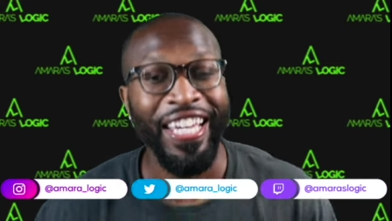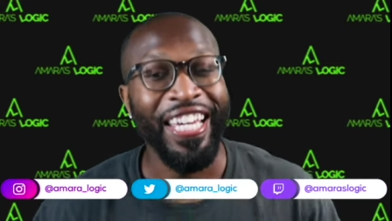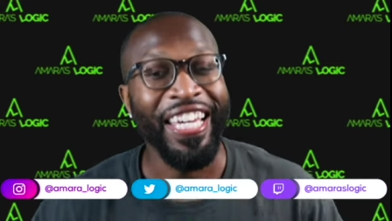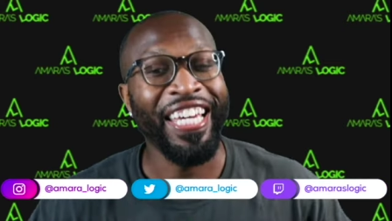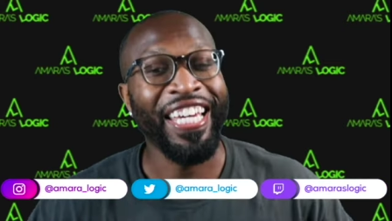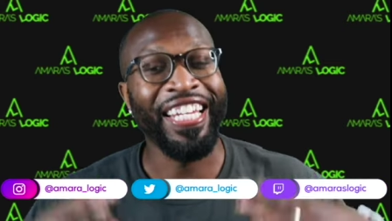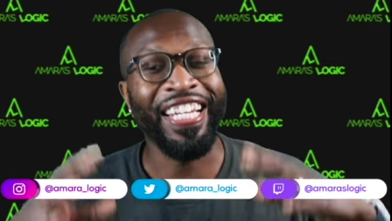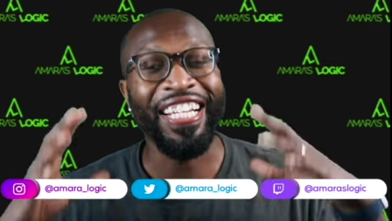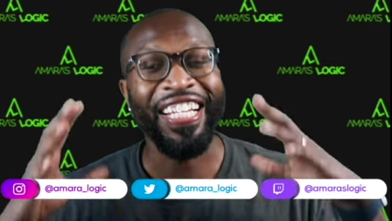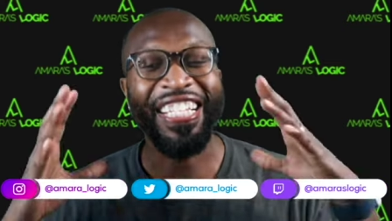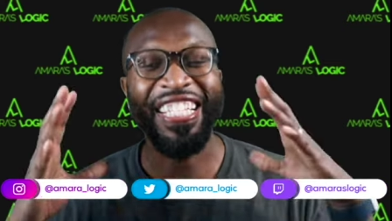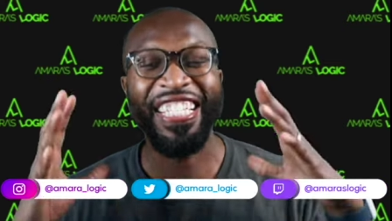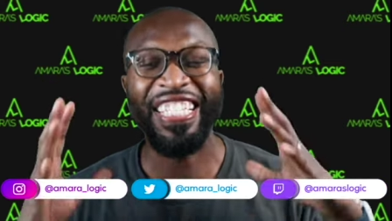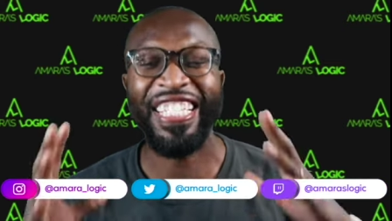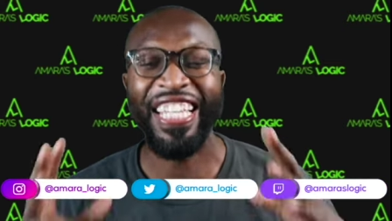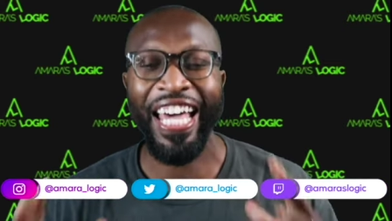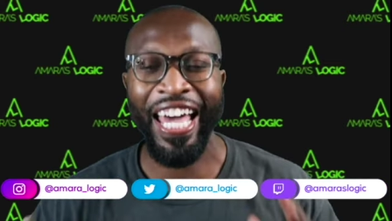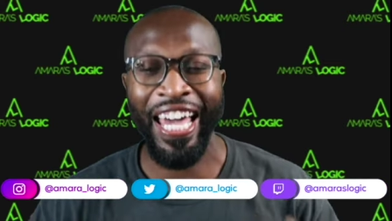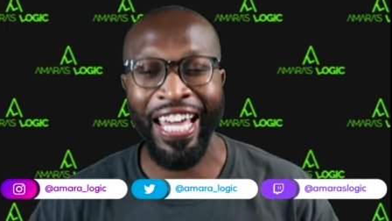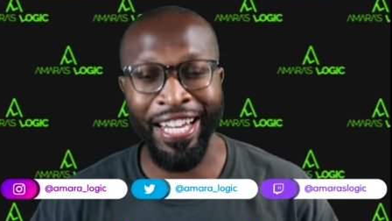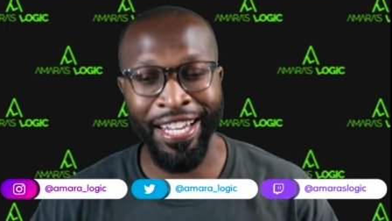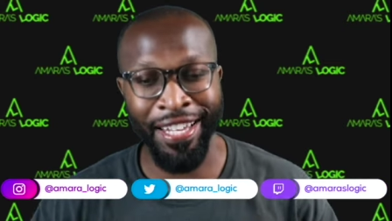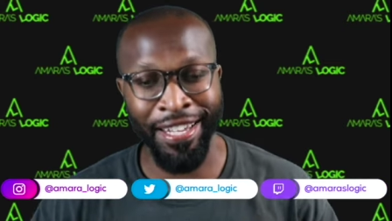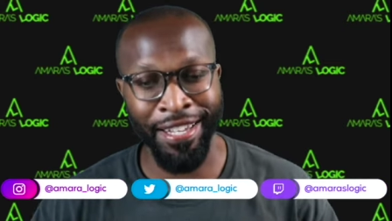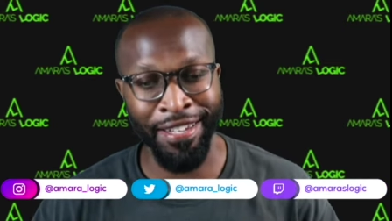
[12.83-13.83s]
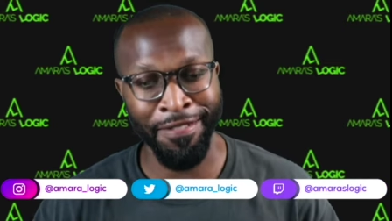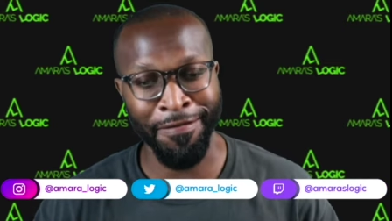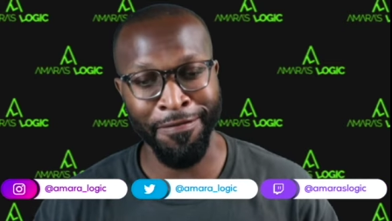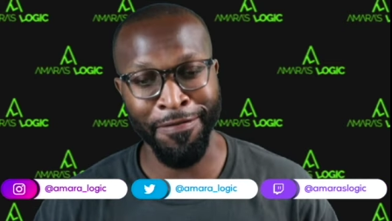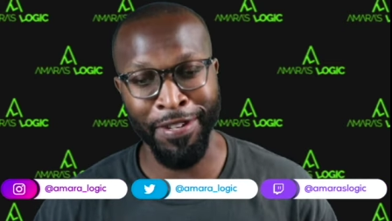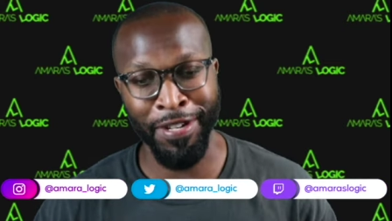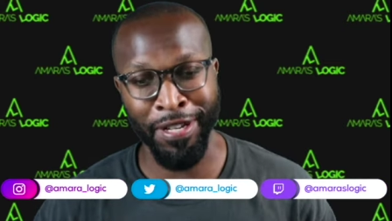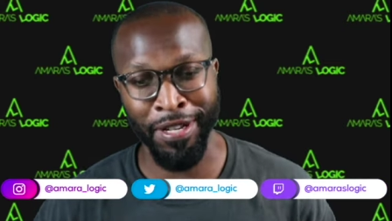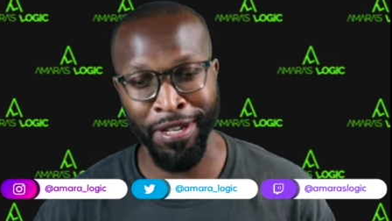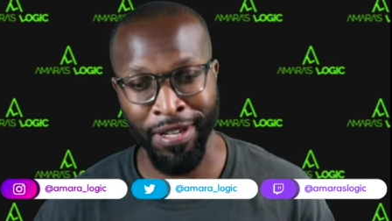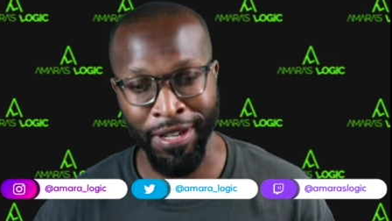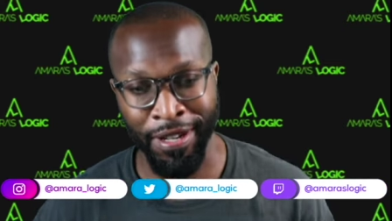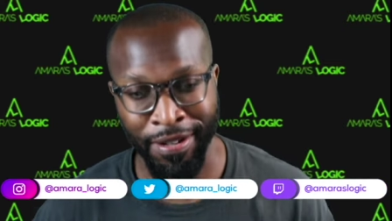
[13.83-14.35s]
An exciting
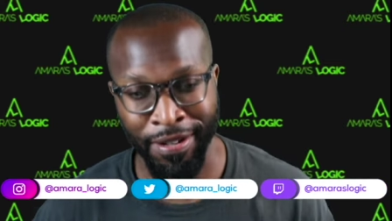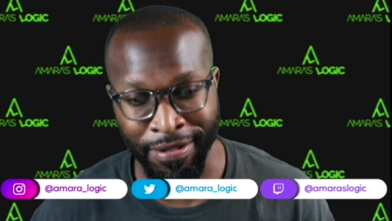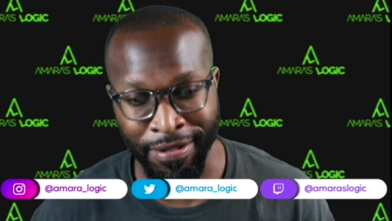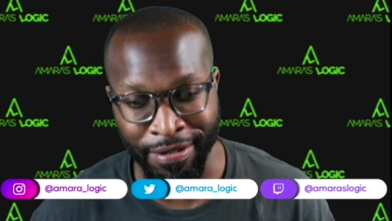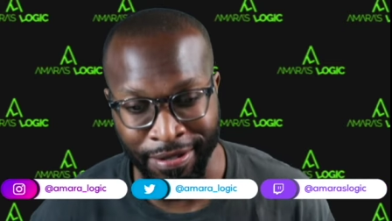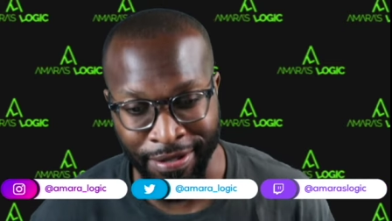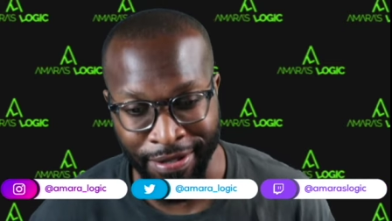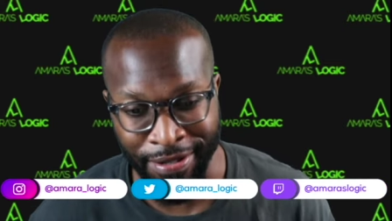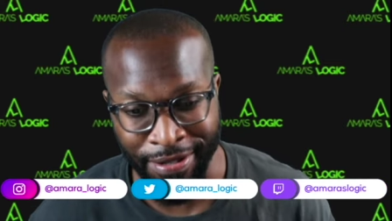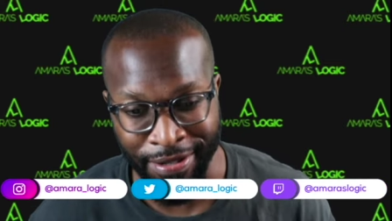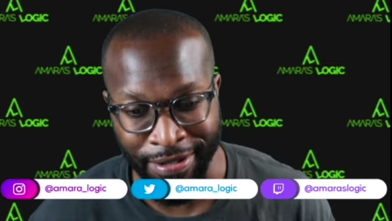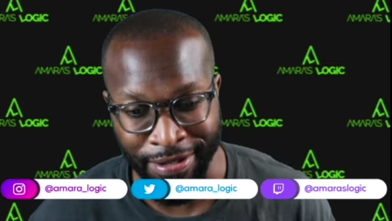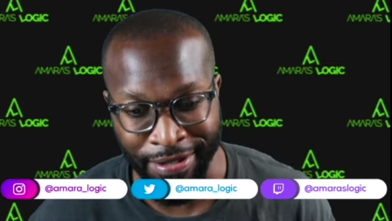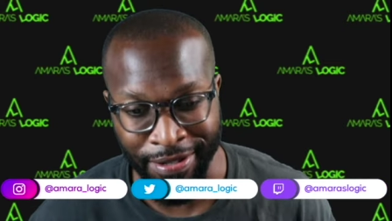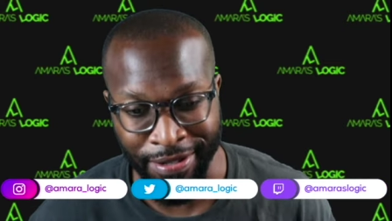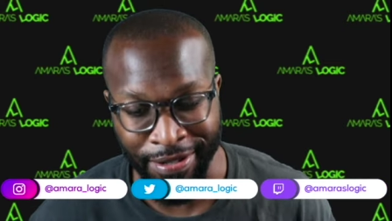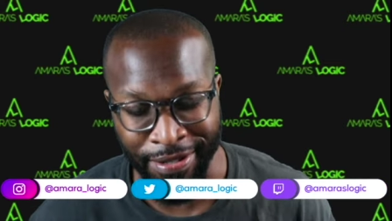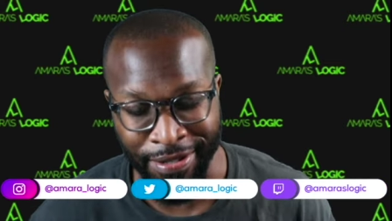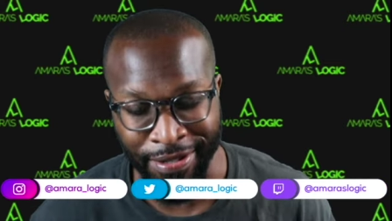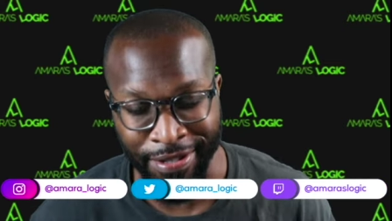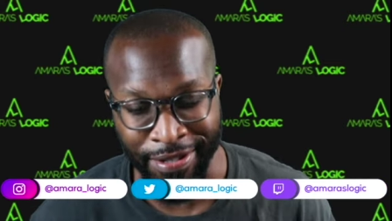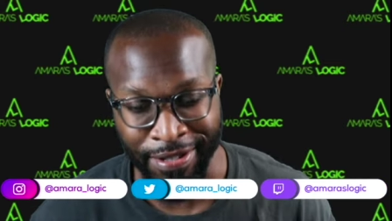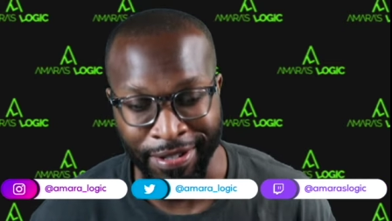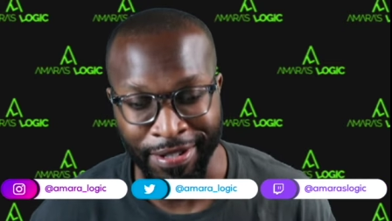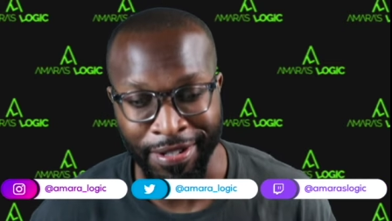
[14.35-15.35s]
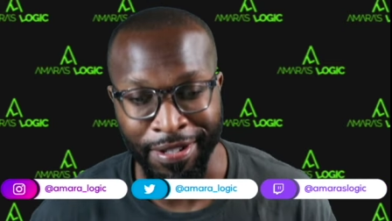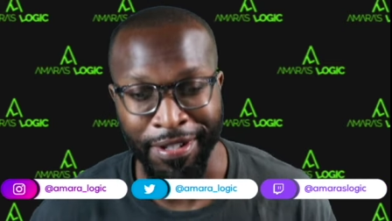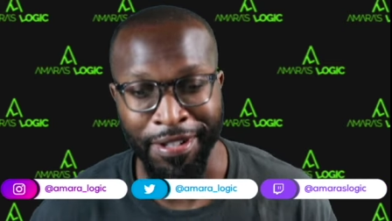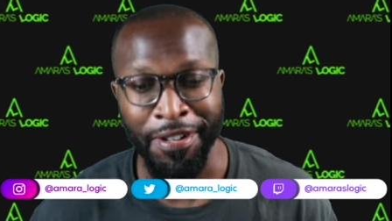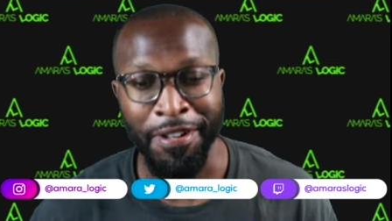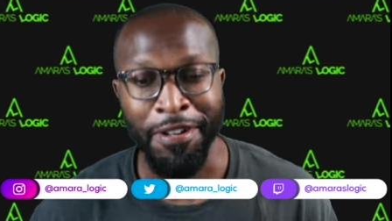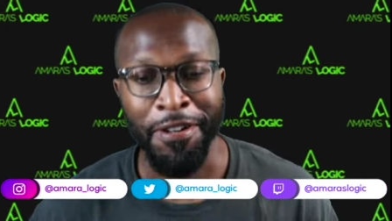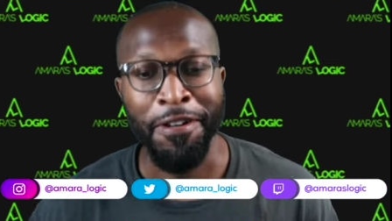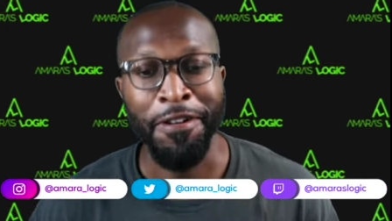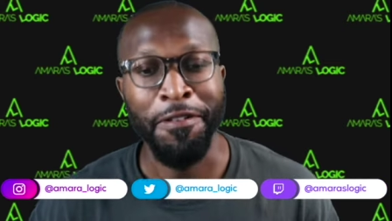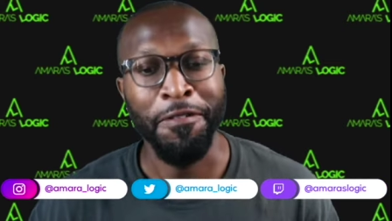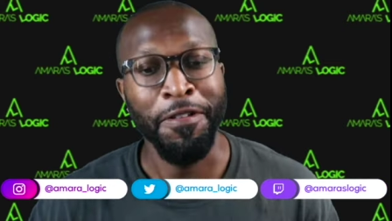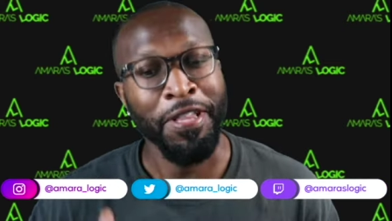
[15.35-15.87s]
video.
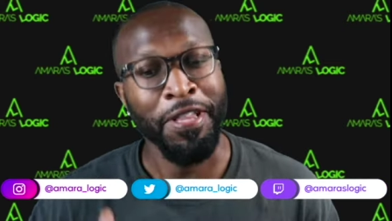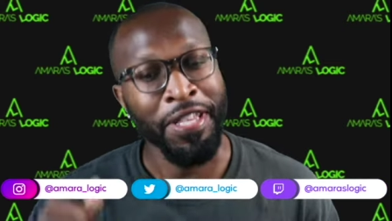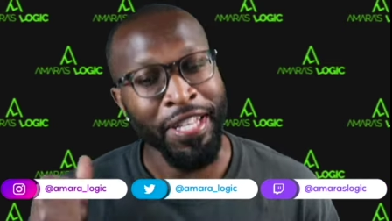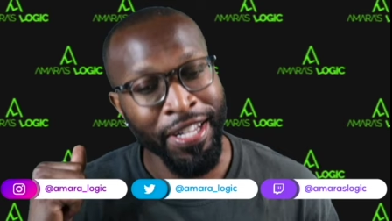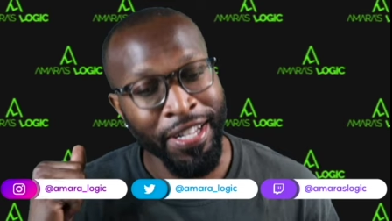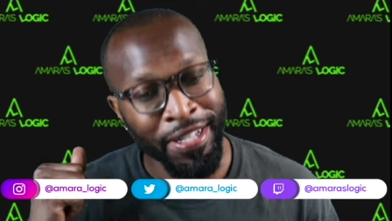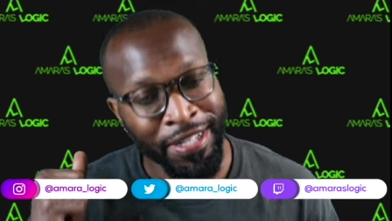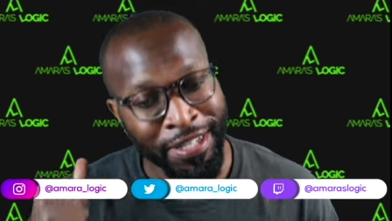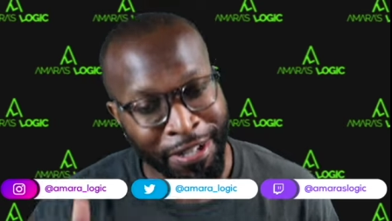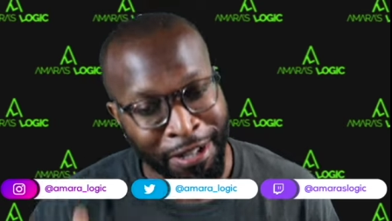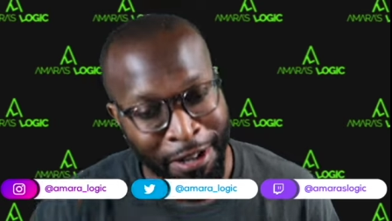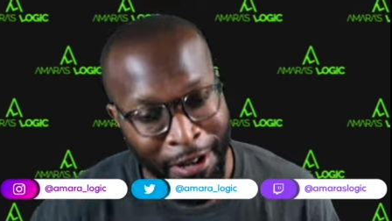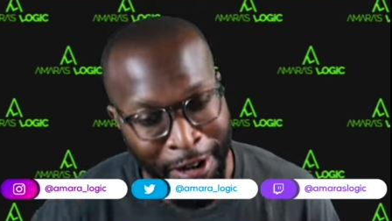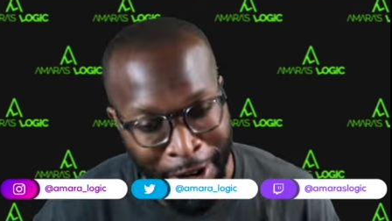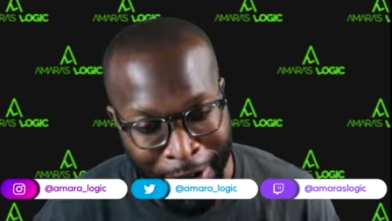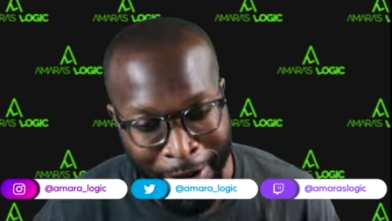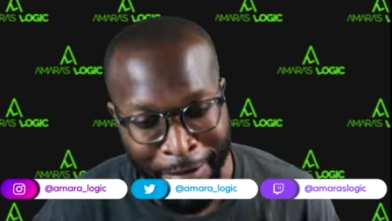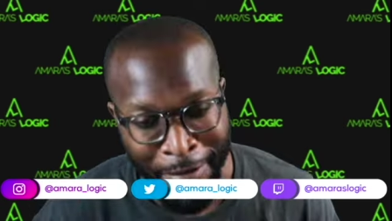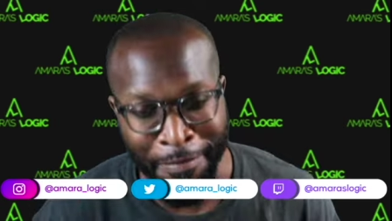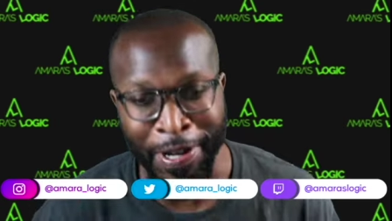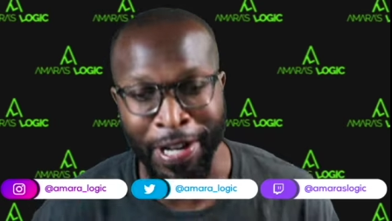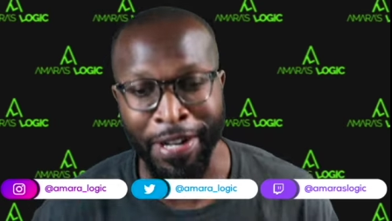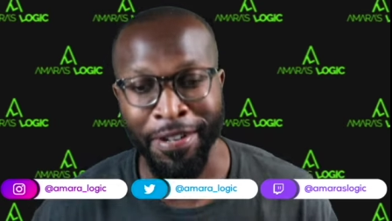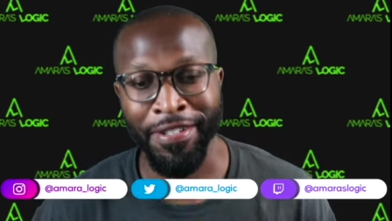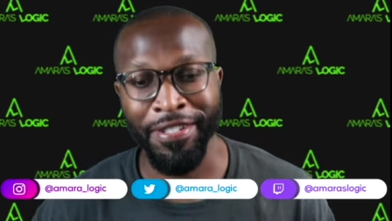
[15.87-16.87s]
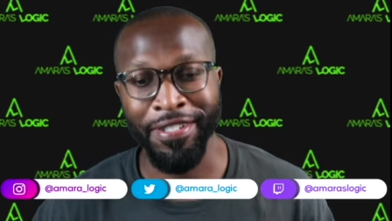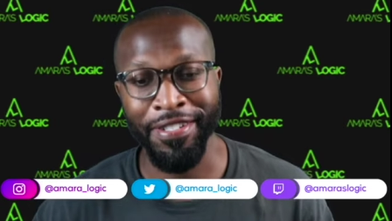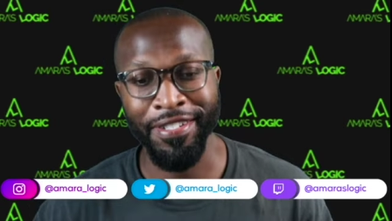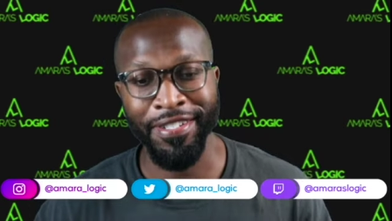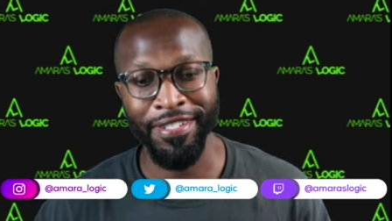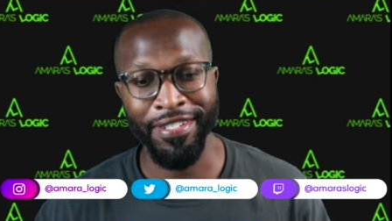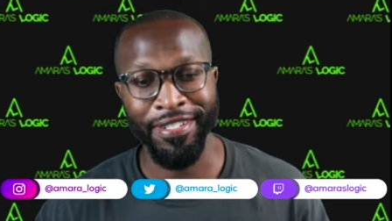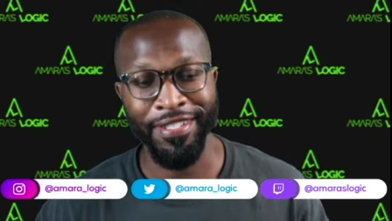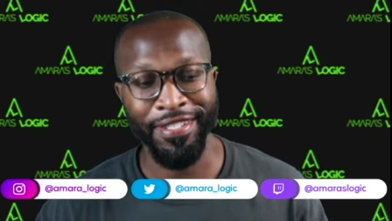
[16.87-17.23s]
Let's talk about it.